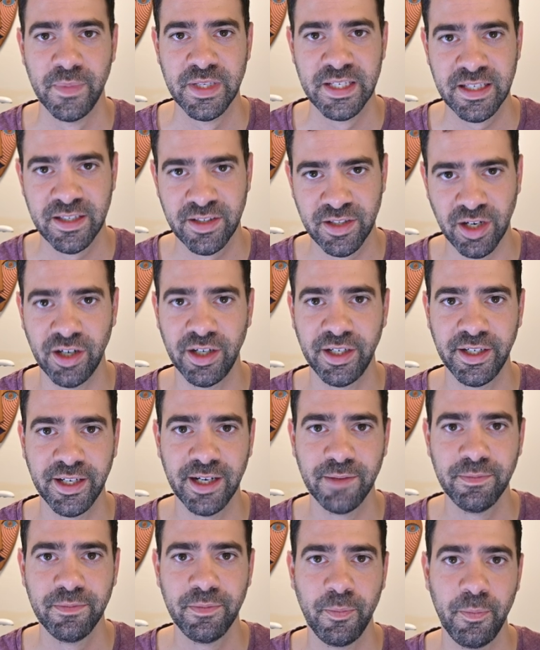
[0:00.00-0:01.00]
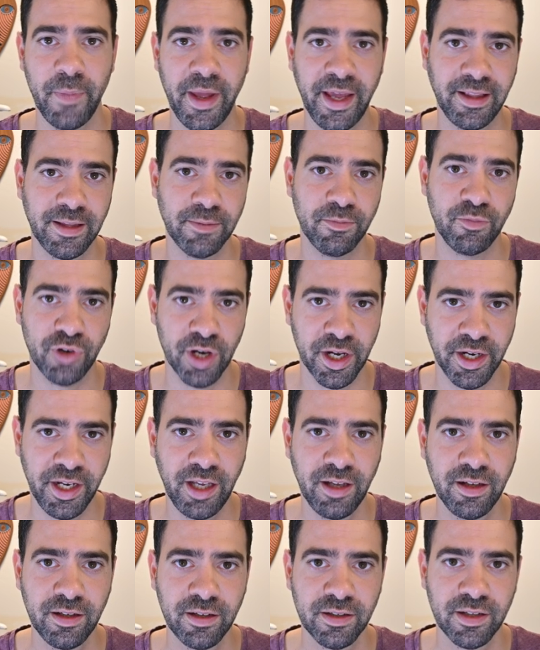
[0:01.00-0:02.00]
start them, make them
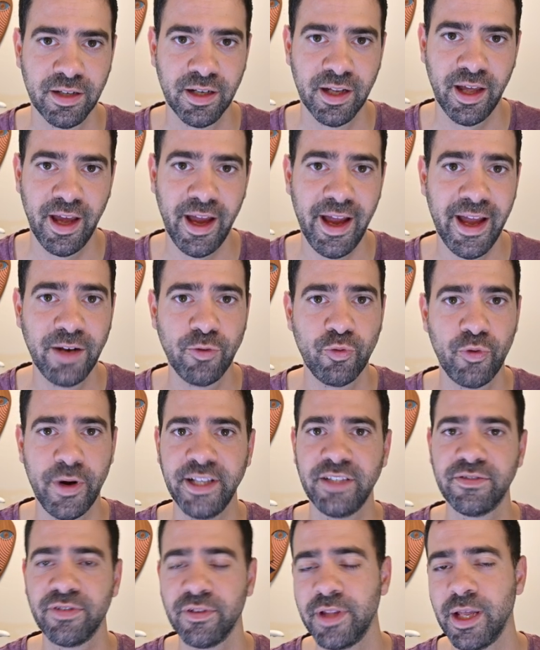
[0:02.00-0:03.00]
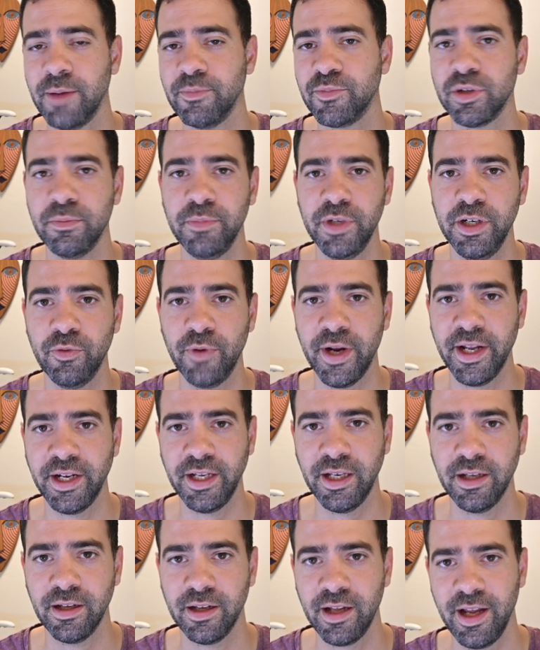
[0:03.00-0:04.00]
running, and wait for them to be
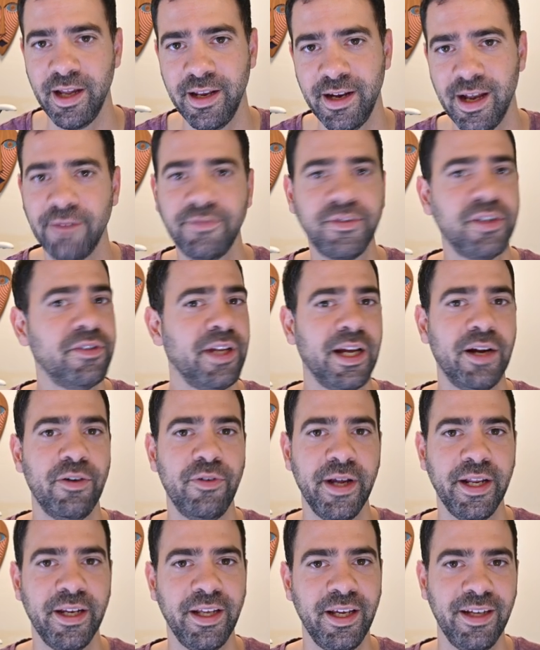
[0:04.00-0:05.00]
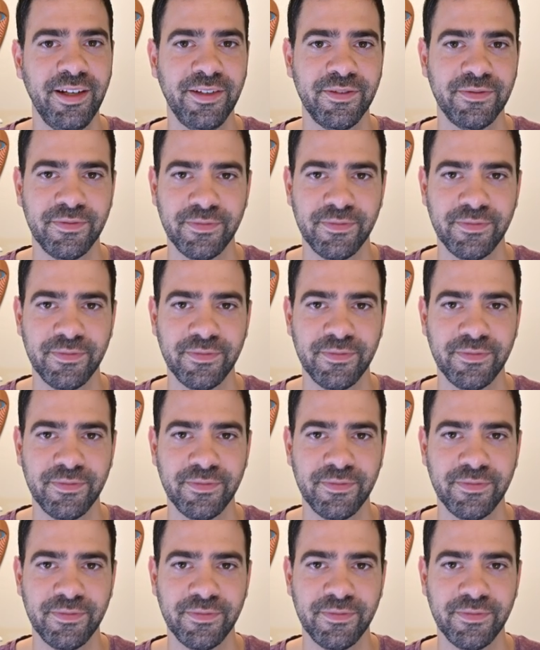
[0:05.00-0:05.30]
ready. And after they are ready,